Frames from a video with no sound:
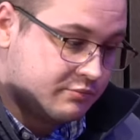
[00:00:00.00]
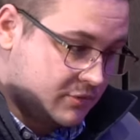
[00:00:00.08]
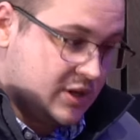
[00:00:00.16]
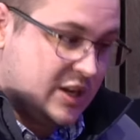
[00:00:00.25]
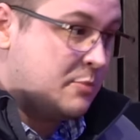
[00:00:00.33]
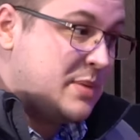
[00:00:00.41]

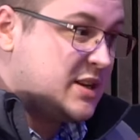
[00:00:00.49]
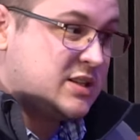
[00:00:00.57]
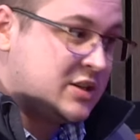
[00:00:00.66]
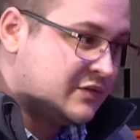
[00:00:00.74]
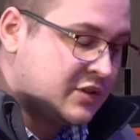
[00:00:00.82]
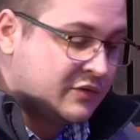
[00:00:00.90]

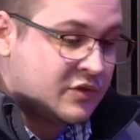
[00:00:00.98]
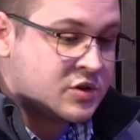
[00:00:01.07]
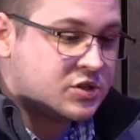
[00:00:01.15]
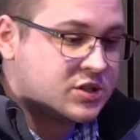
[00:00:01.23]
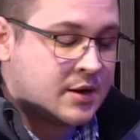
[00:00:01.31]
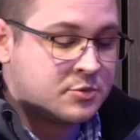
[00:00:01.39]
competitor for the
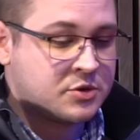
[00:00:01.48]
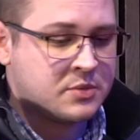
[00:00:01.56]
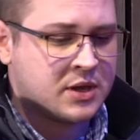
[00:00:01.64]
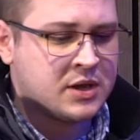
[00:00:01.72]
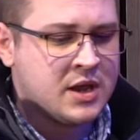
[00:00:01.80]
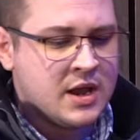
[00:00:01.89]
first time or
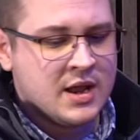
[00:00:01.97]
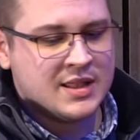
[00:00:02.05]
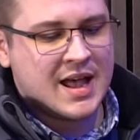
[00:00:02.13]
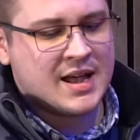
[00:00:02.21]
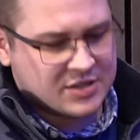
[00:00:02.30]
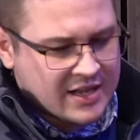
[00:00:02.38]
something.
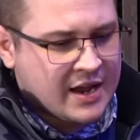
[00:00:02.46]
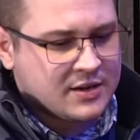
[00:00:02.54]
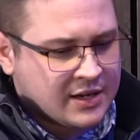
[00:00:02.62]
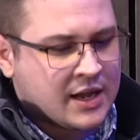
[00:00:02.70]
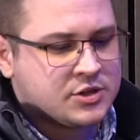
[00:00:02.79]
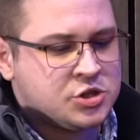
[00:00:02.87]

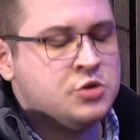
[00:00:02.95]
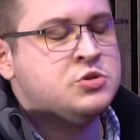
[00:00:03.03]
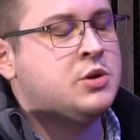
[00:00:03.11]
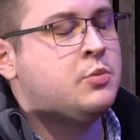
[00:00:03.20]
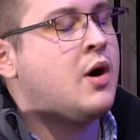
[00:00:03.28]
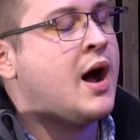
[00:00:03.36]
That's
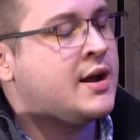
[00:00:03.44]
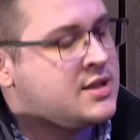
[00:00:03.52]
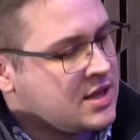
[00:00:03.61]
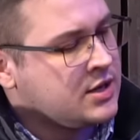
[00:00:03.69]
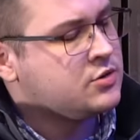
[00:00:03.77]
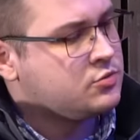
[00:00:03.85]
usually what I
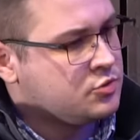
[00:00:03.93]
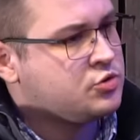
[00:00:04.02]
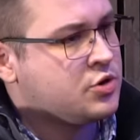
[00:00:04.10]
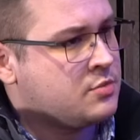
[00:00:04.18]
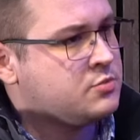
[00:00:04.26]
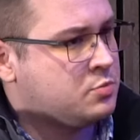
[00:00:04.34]
think
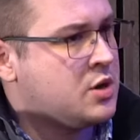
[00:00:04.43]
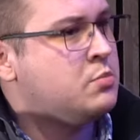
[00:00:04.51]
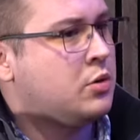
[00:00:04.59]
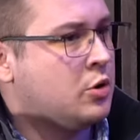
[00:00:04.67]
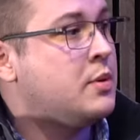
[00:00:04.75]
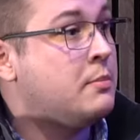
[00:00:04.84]
trips
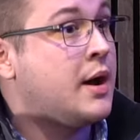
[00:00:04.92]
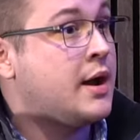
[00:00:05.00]
people up in my